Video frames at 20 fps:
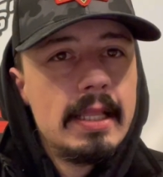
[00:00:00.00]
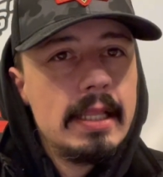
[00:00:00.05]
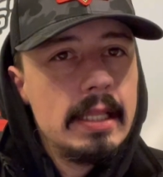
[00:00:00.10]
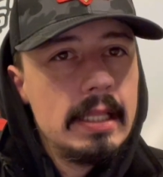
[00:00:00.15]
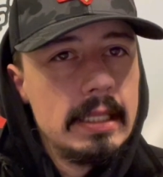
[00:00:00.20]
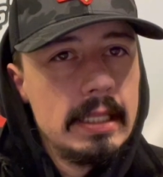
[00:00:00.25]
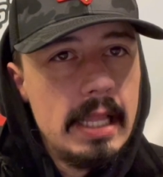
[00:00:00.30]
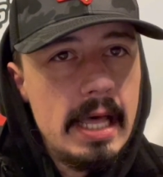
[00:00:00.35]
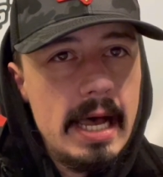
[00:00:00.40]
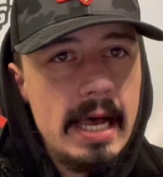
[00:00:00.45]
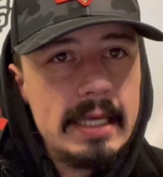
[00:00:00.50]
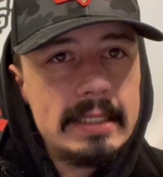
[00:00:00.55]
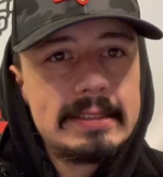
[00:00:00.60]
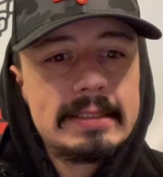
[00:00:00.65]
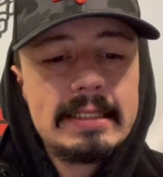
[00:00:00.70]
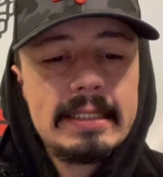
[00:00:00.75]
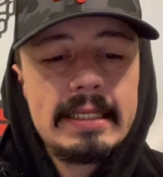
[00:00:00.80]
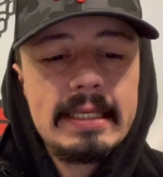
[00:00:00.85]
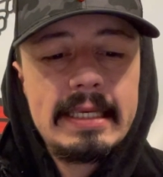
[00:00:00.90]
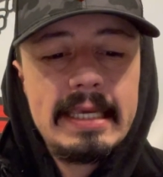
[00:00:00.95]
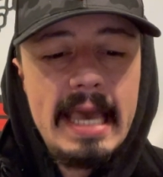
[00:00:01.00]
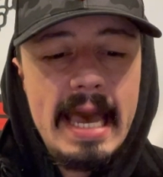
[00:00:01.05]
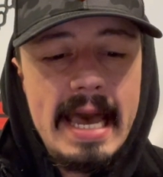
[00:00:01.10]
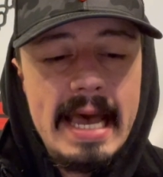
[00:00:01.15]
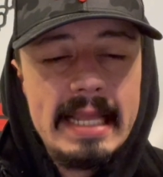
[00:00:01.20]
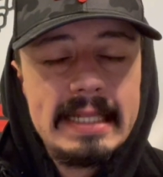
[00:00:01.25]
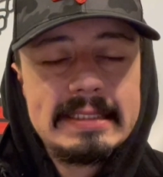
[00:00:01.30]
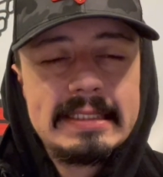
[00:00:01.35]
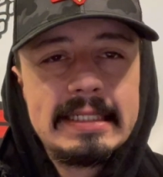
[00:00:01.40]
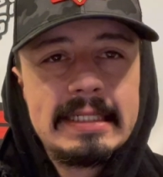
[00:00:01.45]
Lost
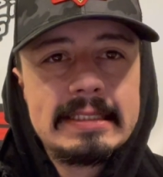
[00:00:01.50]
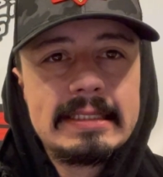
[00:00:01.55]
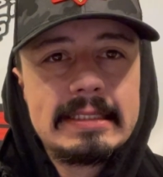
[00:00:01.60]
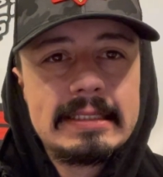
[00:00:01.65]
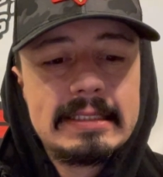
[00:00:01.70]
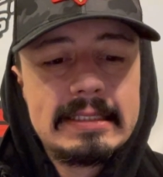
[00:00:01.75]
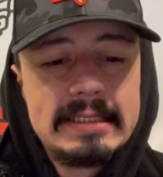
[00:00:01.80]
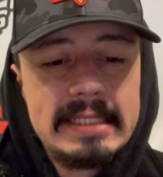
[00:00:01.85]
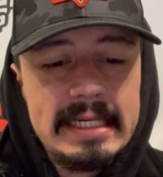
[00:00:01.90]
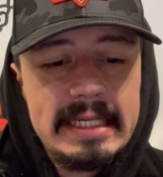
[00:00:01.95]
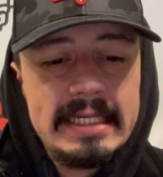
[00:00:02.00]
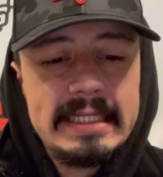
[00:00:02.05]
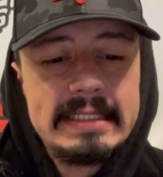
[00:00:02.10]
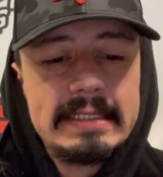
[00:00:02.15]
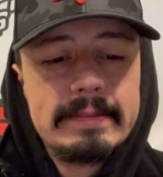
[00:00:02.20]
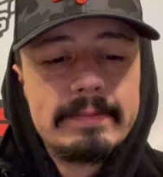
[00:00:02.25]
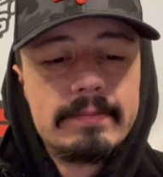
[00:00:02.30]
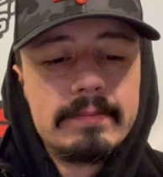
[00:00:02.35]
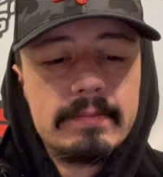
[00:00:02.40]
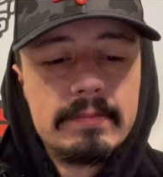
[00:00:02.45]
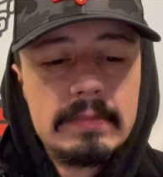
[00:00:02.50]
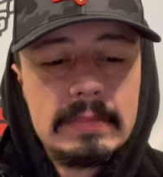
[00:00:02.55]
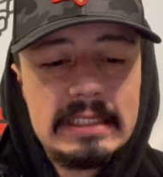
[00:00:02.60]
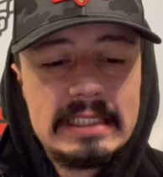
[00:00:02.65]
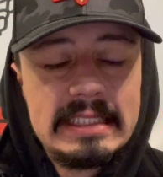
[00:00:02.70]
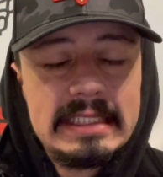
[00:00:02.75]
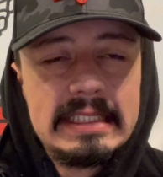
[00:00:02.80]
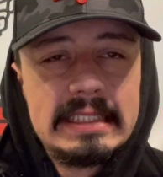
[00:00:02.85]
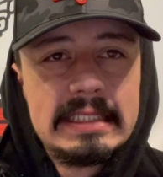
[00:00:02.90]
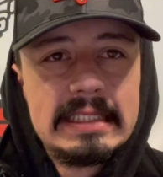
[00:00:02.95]
Kansas State
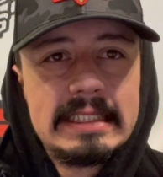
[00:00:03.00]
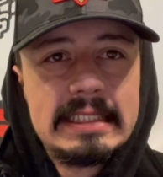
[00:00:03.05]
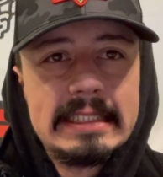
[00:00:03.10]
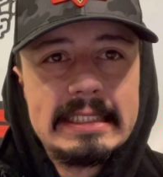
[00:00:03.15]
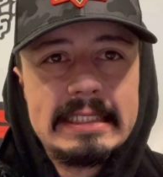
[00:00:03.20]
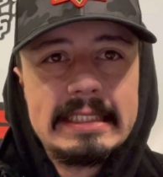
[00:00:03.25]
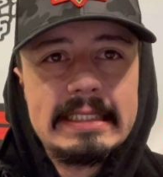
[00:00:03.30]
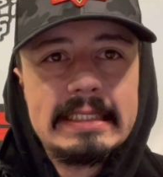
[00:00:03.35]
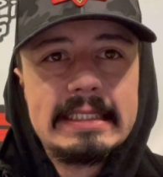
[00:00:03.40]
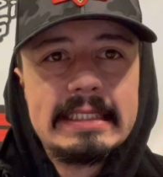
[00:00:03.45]
money line.